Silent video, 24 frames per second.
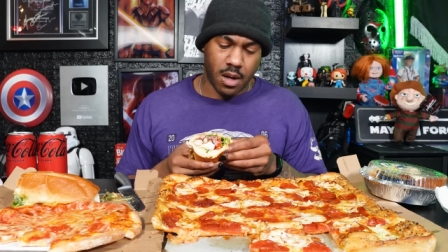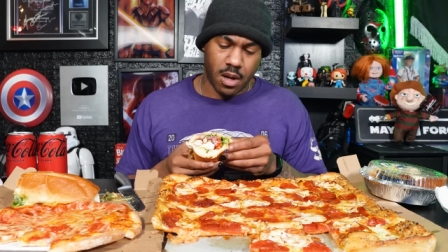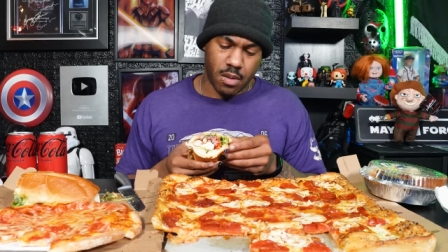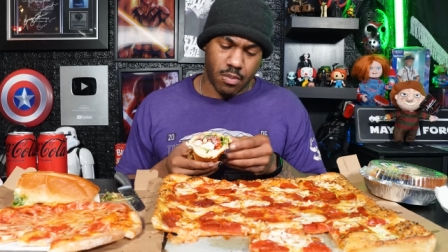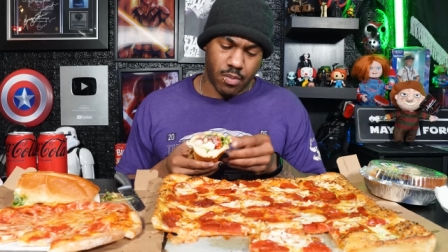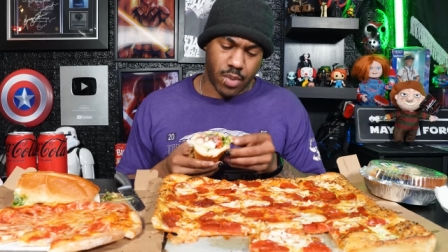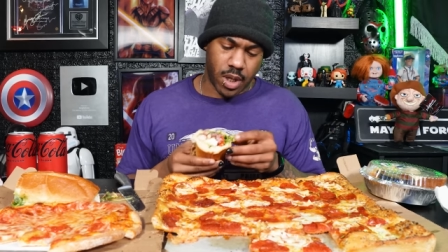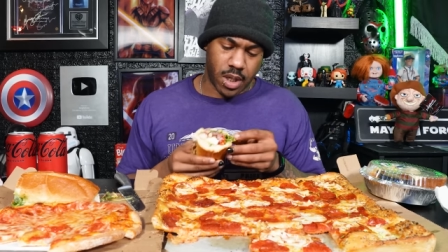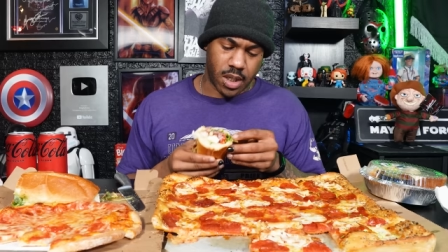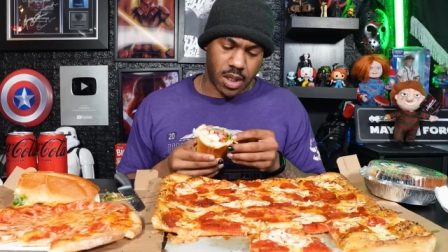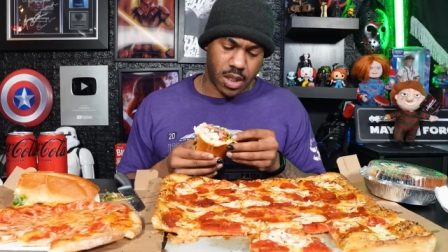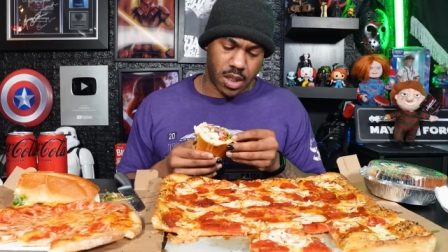
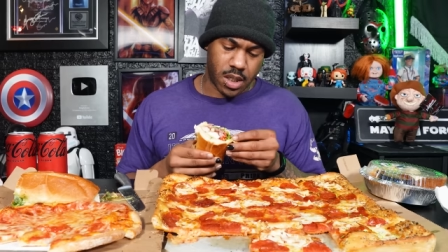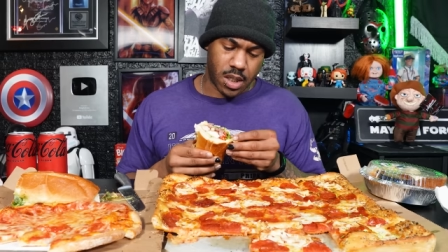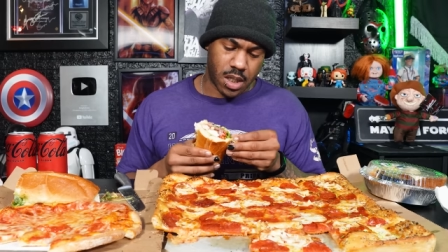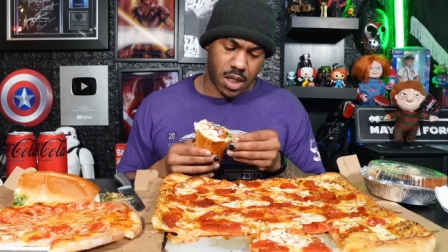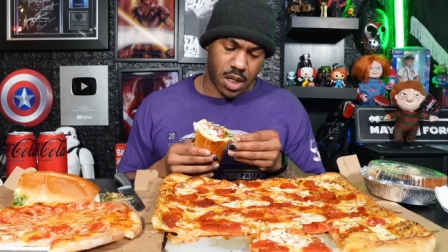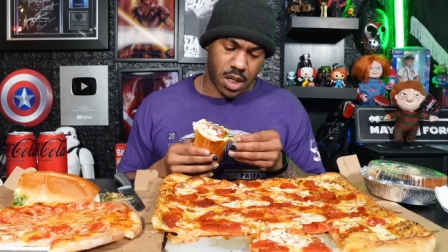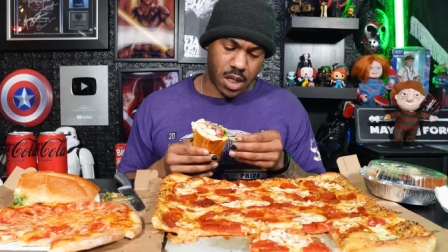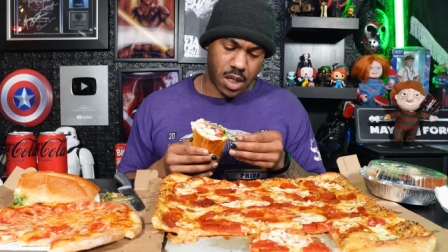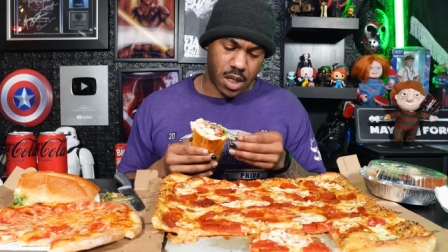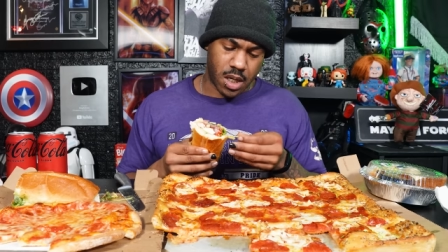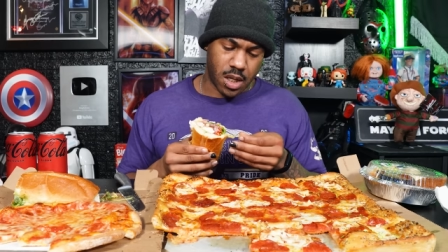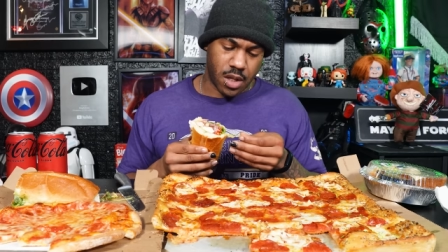but
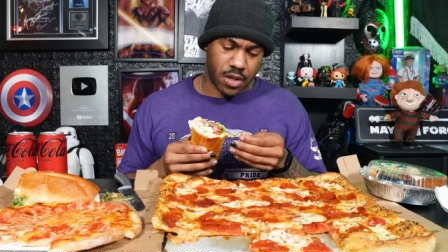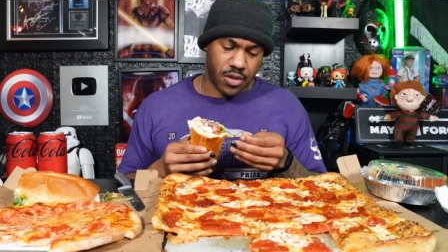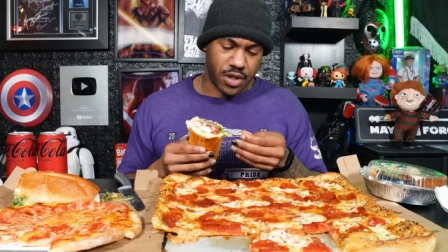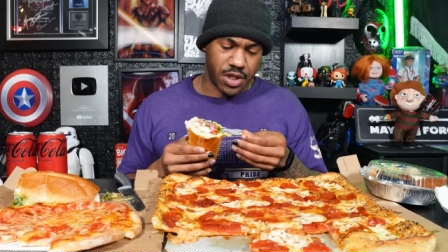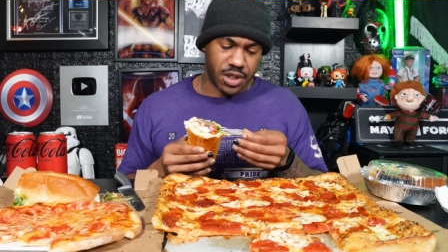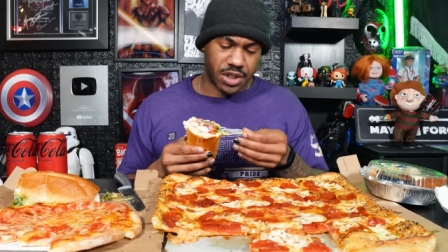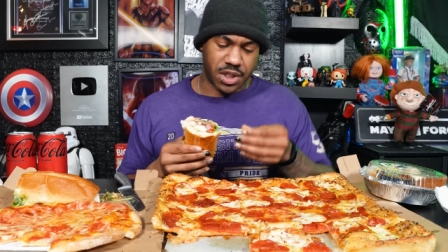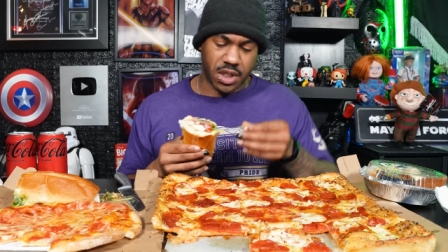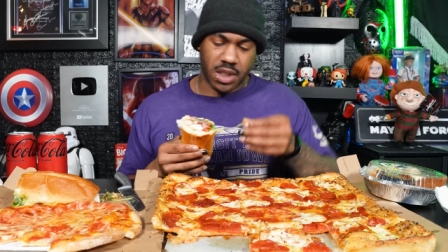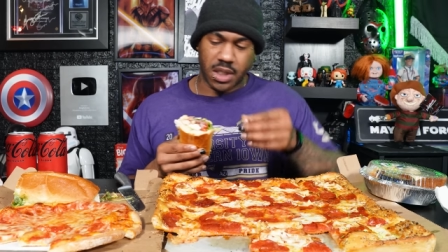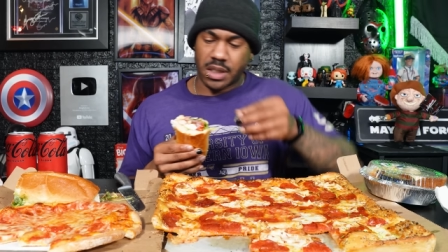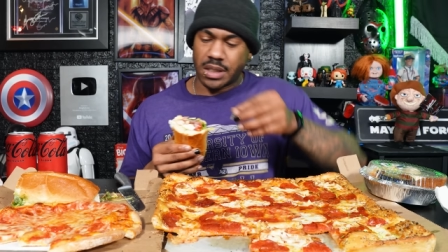
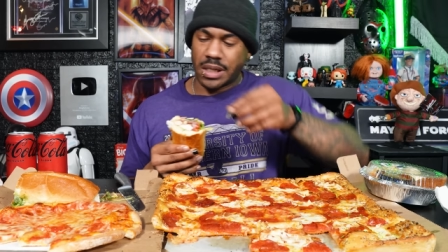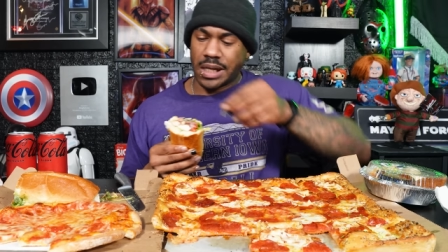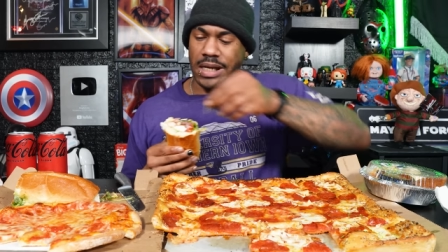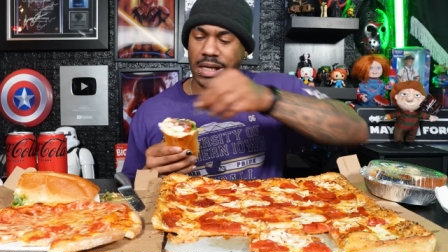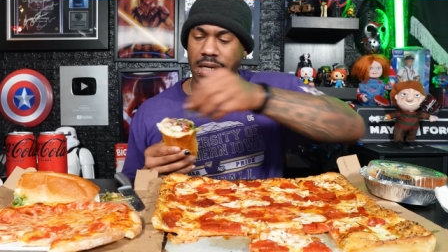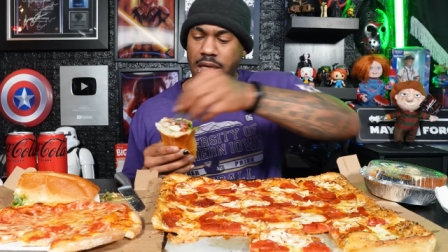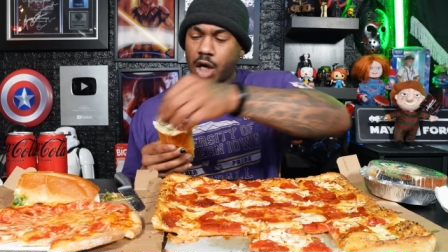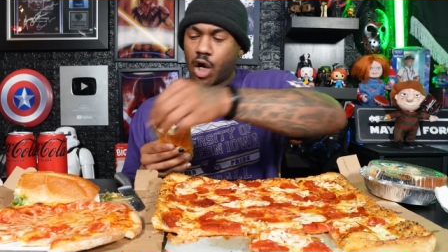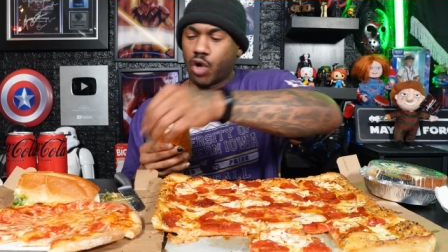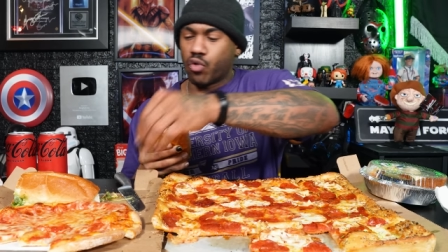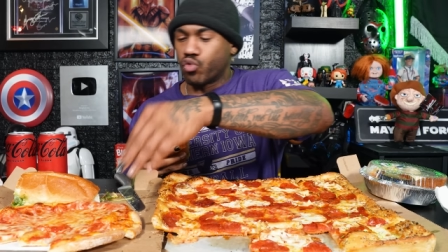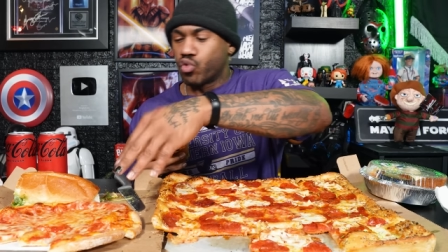this is
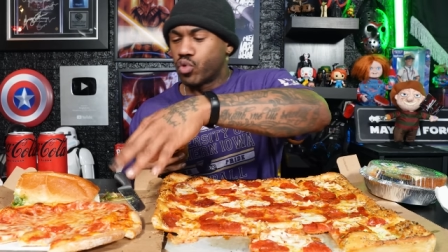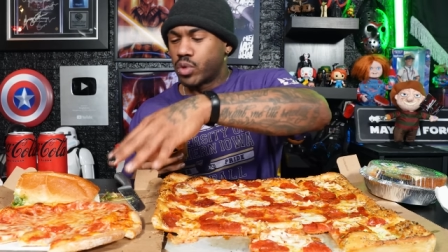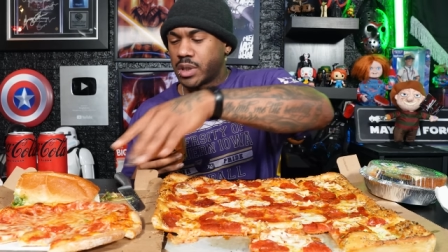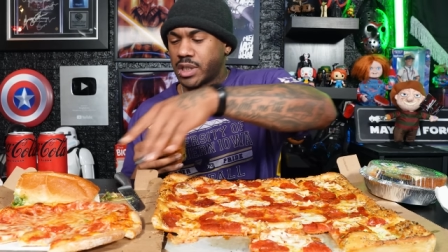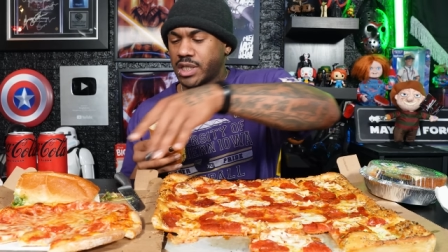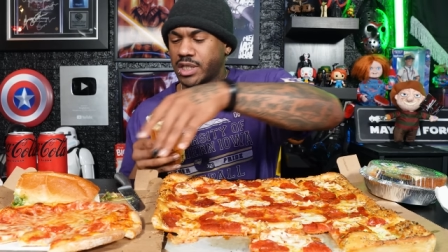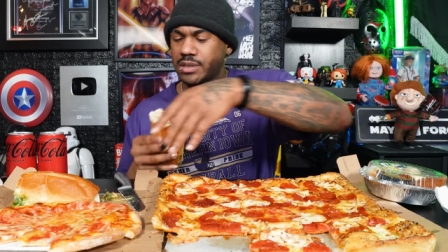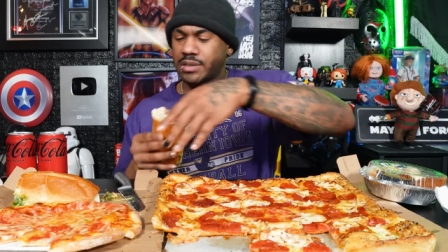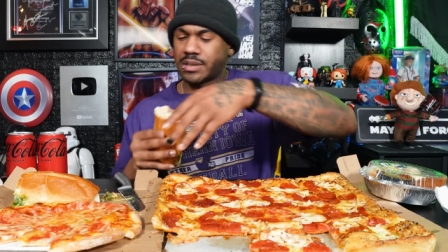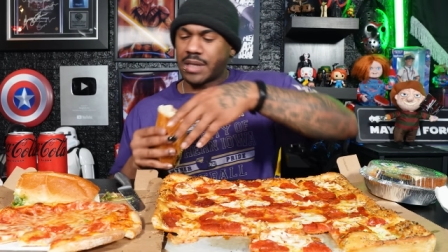like arugula.